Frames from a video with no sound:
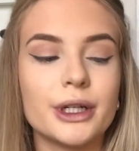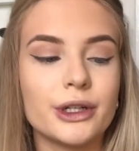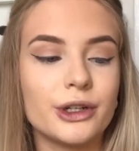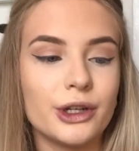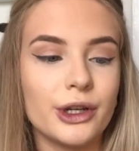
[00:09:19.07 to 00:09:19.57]

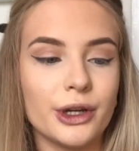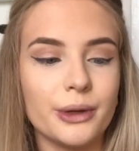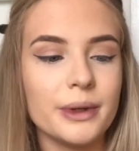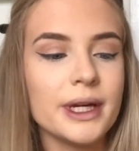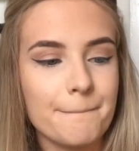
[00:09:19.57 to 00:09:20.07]
glue.
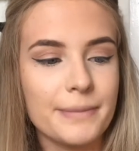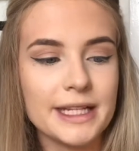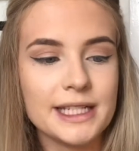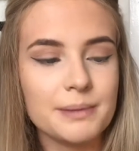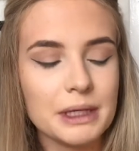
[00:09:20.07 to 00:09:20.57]
This
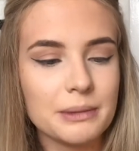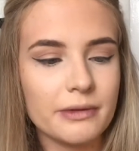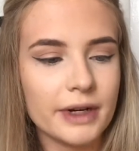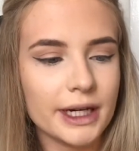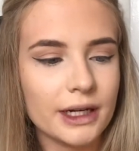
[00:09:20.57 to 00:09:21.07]
is supposed to be
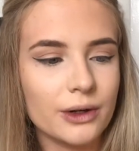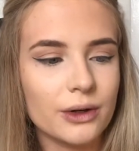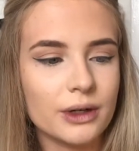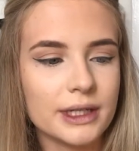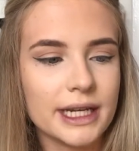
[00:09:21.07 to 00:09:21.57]
really
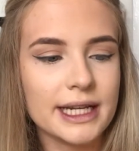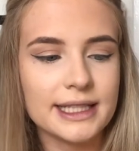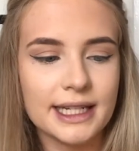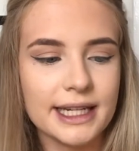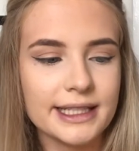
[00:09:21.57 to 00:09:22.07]
good. It's a
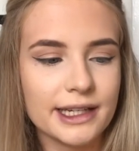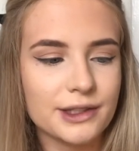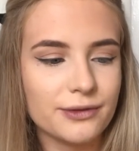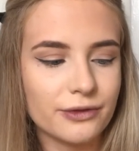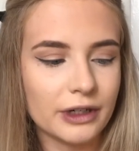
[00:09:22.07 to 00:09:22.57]

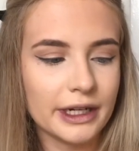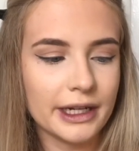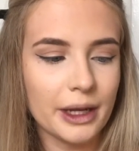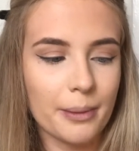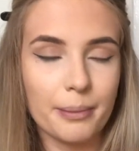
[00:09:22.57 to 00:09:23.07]

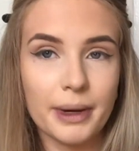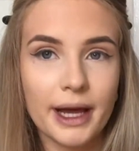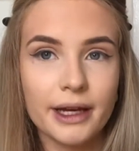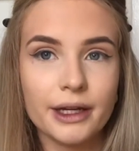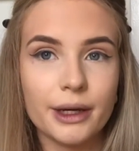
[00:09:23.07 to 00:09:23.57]
latex-free
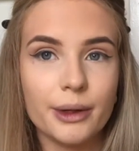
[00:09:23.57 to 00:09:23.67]
black